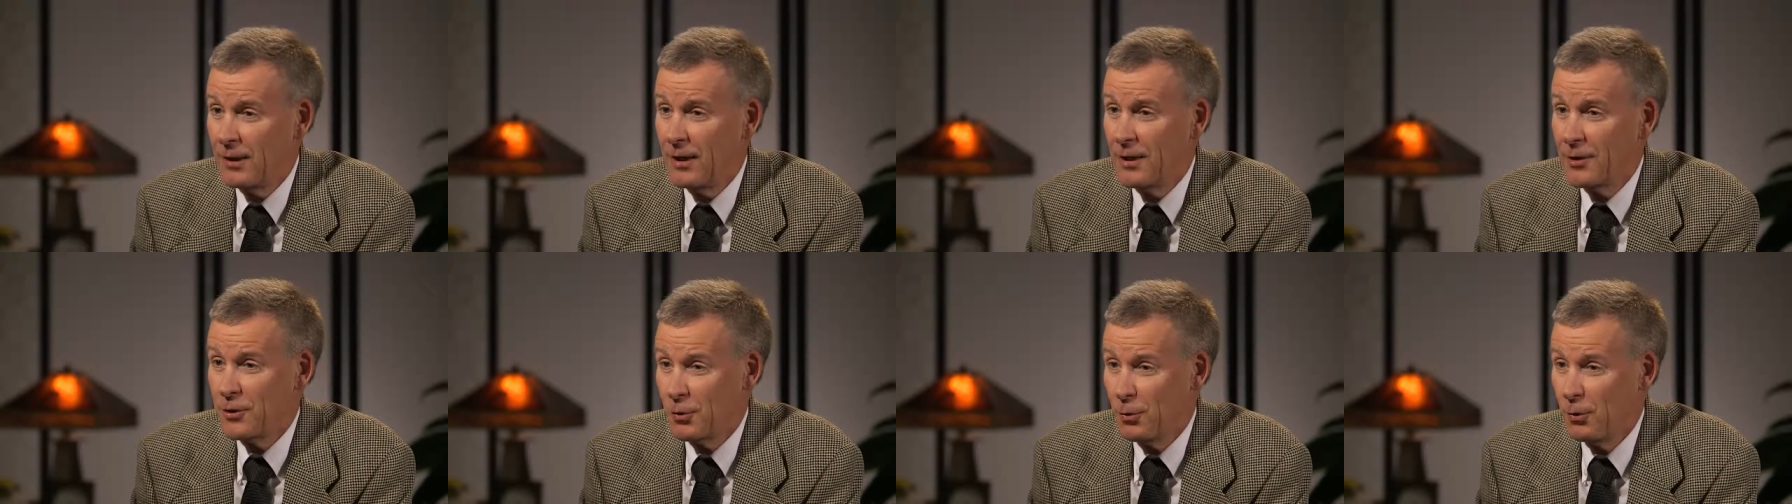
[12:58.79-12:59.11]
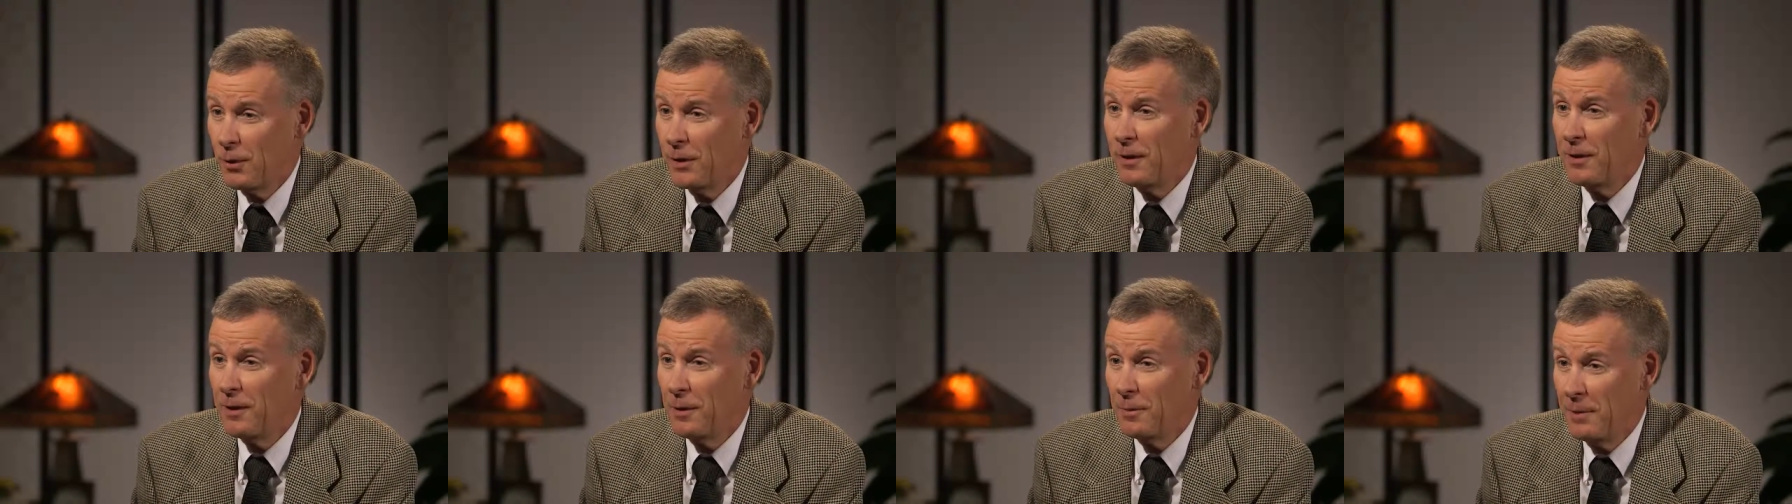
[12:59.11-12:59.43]
that's
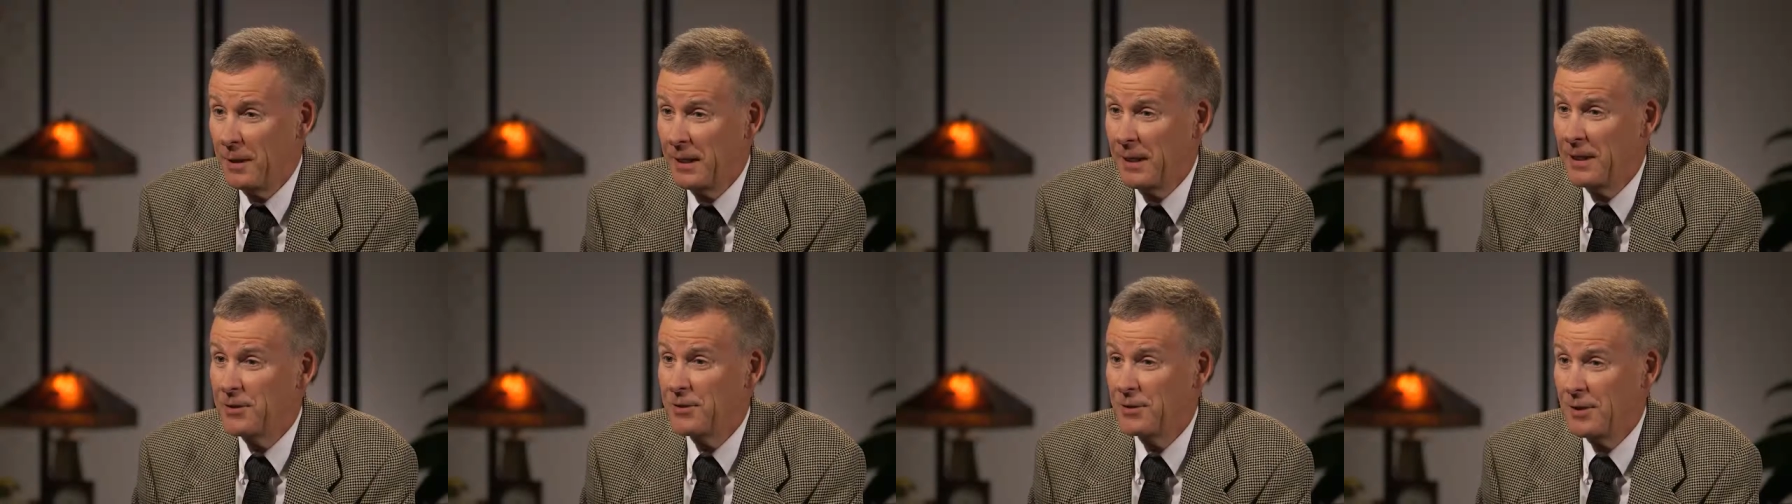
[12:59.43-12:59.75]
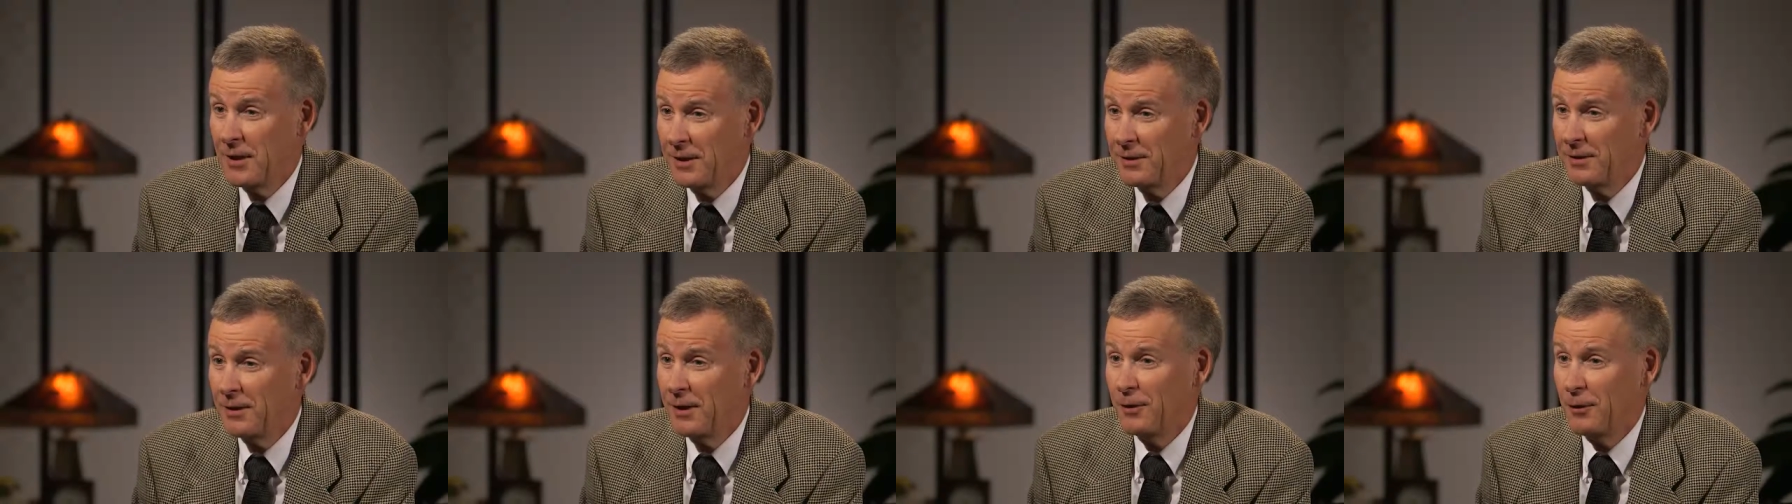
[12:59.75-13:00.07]
one of the biggest
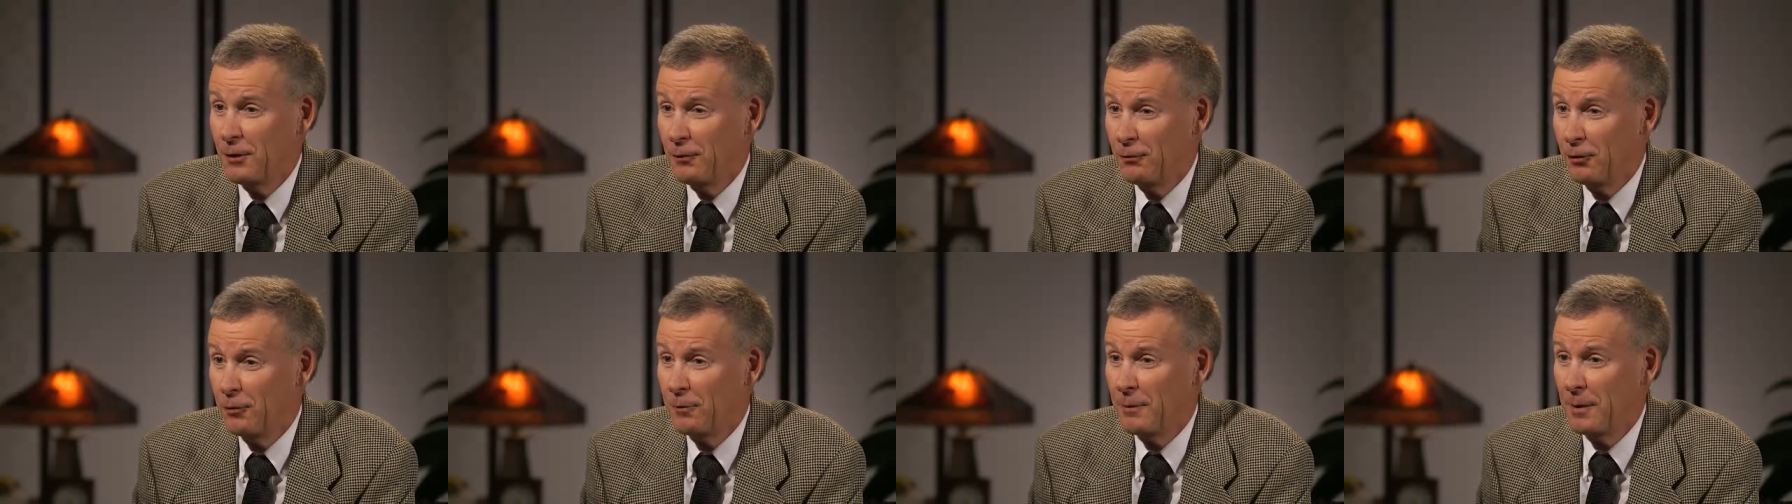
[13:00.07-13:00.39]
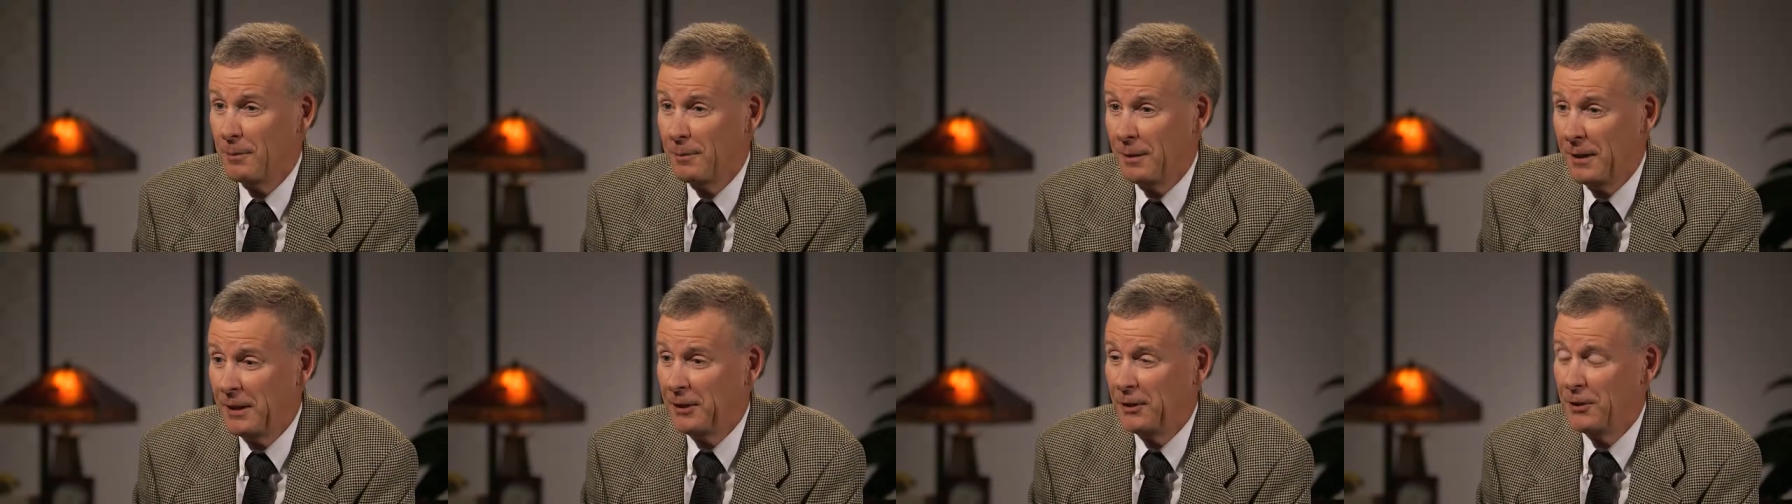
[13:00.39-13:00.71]
things I do for my
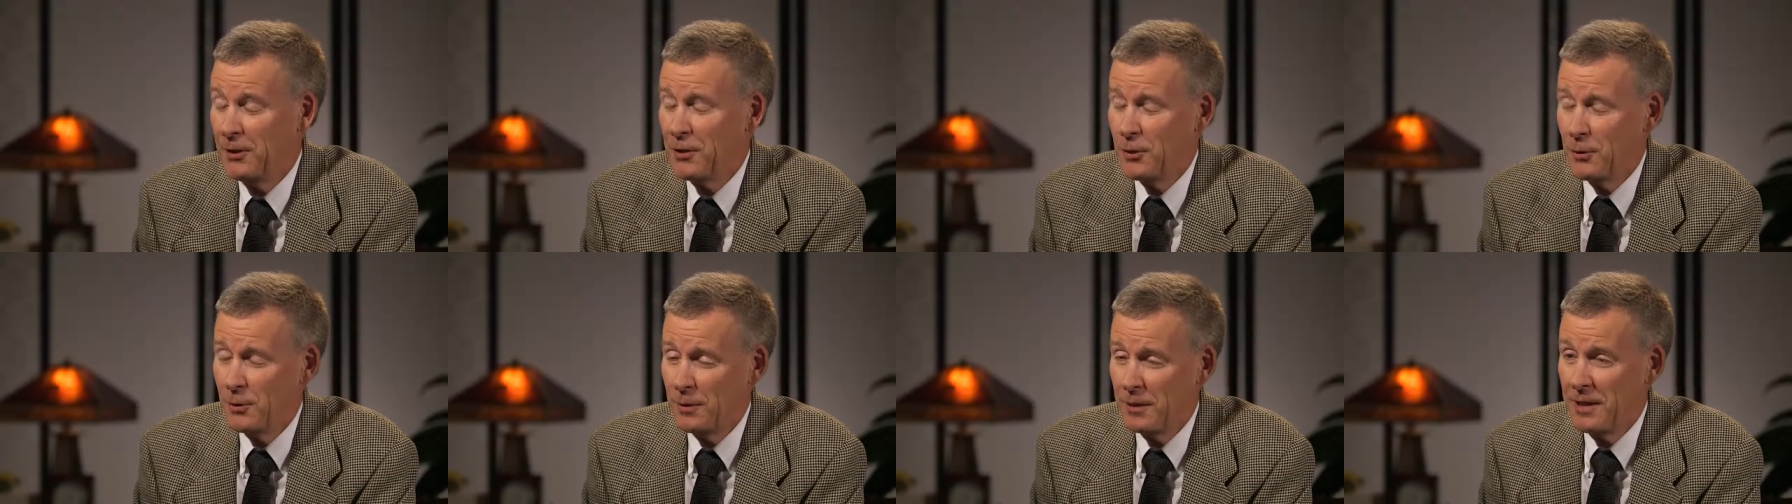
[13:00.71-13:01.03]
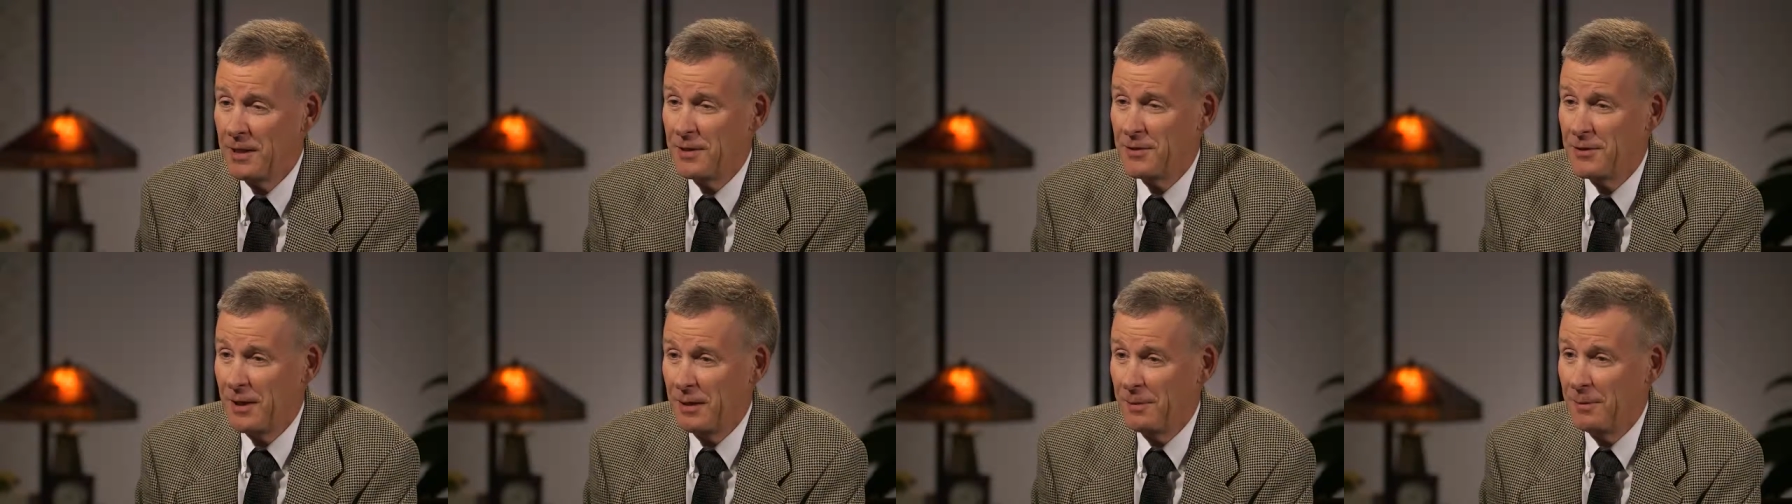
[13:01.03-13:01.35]
patients when
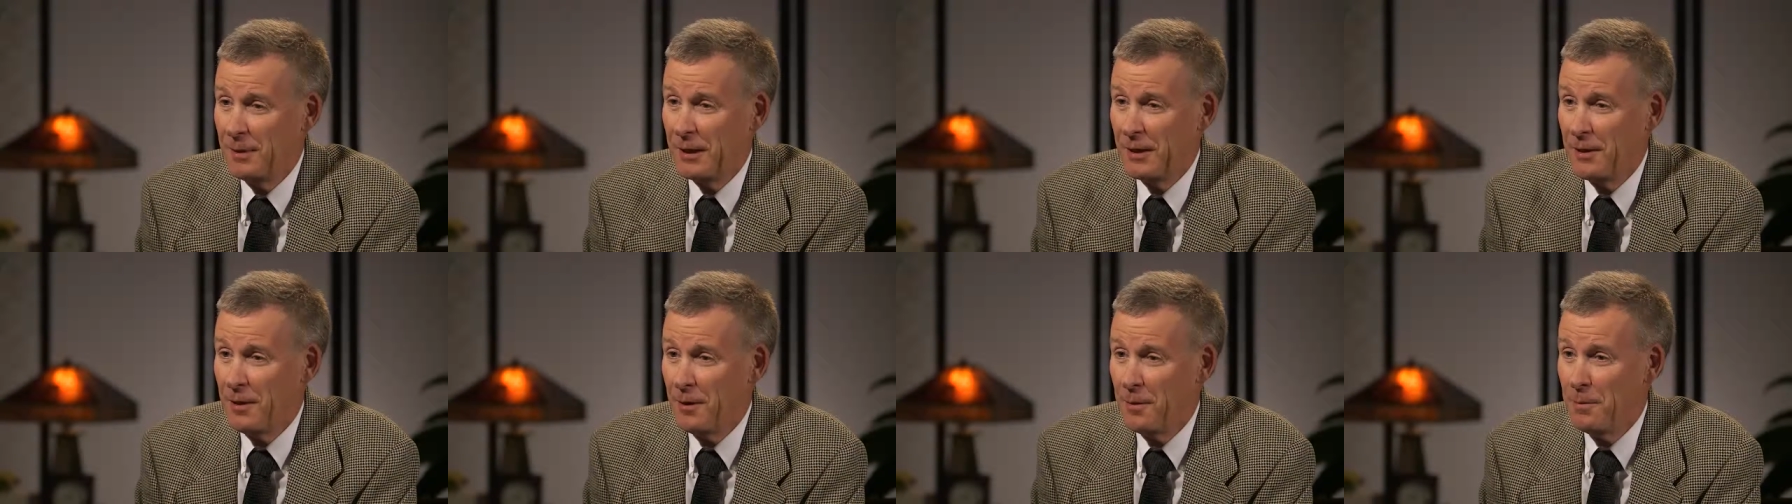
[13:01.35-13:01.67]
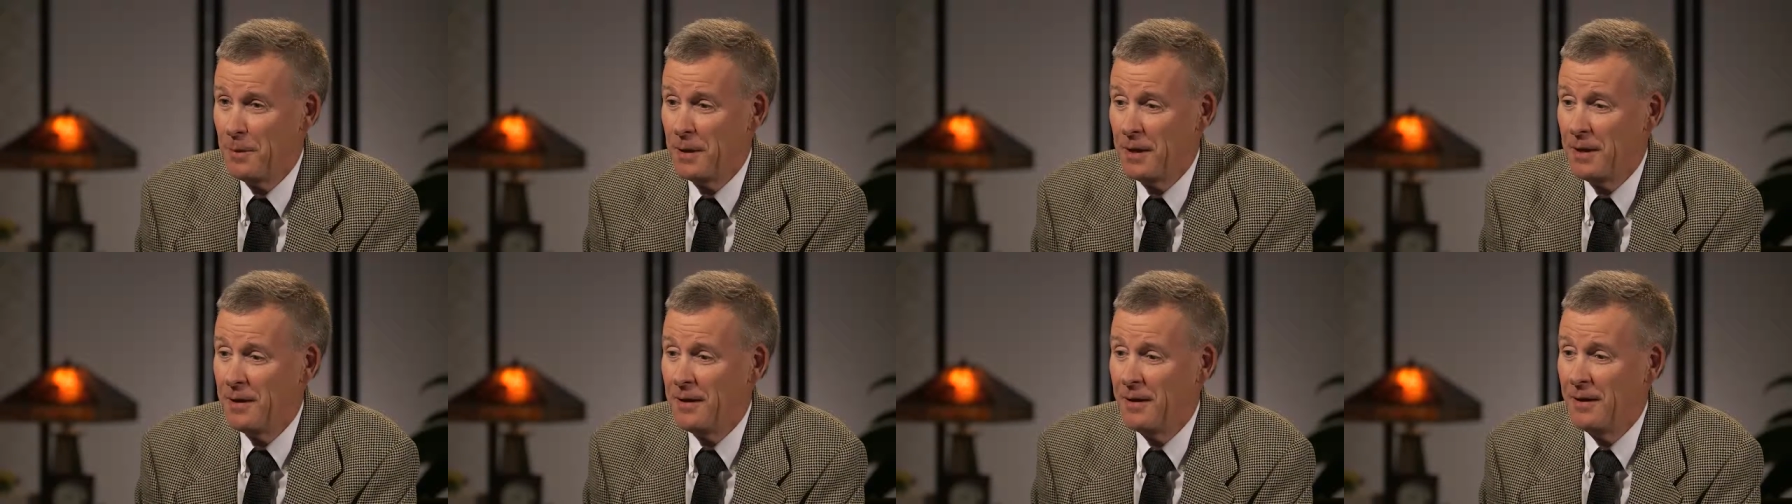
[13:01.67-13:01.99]
they see me
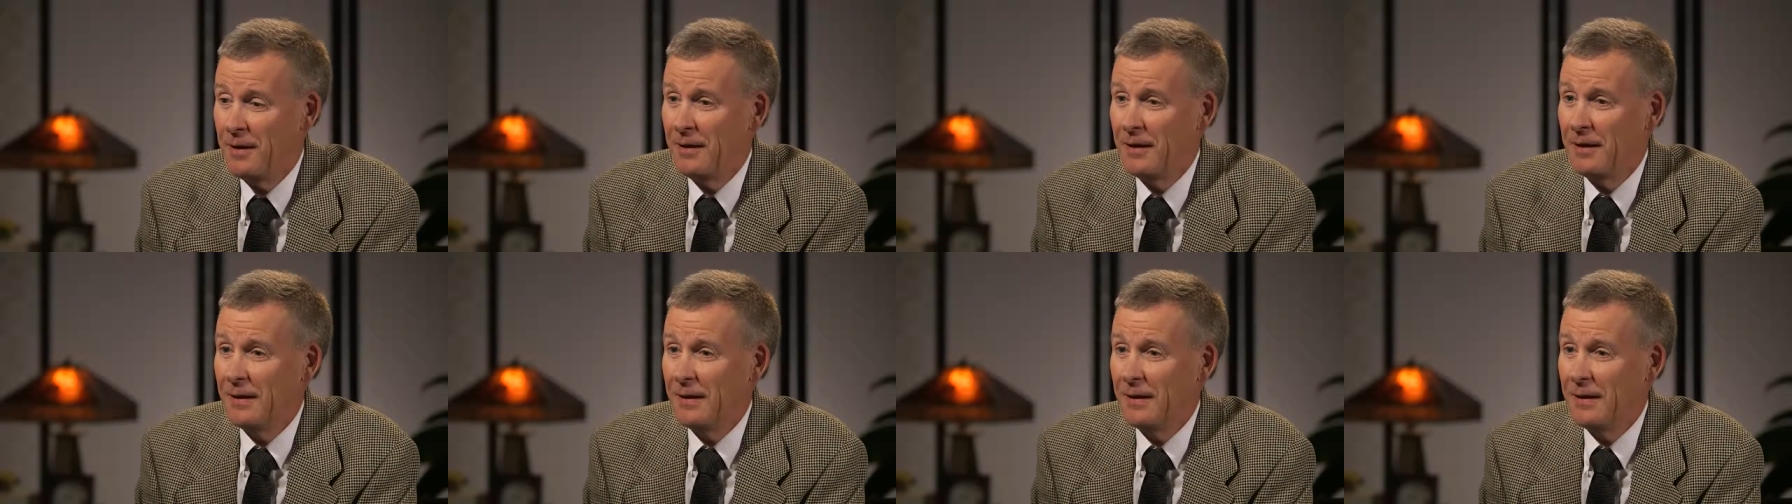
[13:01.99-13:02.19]
come in.